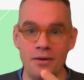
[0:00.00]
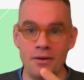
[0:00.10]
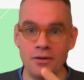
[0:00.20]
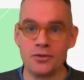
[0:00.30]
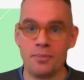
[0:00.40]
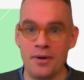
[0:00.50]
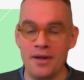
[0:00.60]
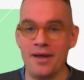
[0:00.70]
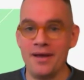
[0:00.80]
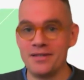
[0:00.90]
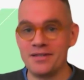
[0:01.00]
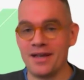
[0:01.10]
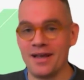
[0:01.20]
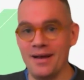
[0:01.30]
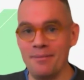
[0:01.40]
entrepreneurs,
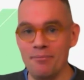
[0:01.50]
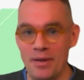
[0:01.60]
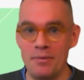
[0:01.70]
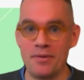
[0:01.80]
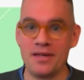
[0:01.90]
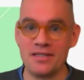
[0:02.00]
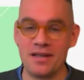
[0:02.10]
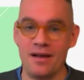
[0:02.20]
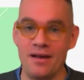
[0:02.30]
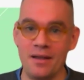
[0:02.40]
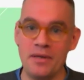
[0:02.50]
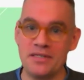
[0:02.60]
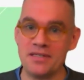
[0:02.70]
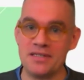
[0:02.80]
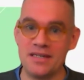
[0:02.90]
people that are starting
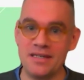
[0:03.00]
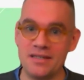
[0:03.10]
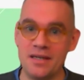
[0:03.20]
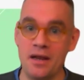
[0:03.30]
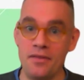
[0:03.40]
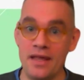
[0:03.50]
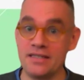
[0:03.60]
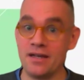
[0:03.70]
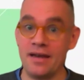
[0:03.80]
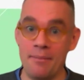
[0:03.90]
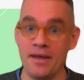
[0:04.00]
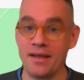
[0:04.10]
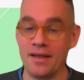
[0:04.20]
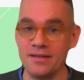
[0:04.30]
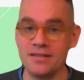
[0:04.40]
businesses, they're
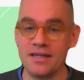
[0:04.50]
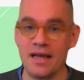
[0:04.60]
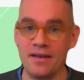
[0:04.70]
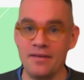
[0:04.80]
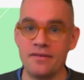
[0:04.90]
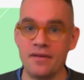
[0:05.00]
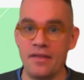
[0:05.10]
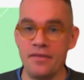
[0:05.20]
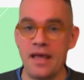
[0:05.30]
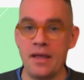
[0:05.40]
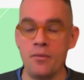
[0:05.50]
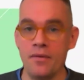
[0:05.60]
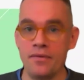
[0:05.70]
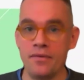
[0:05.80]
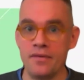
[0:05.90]
dynamic and they
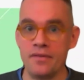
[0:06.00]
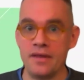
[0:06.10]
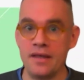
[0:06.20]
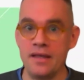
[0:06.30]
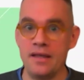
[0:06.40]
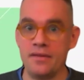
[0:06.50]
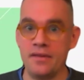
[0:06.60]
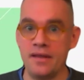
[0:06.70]
want the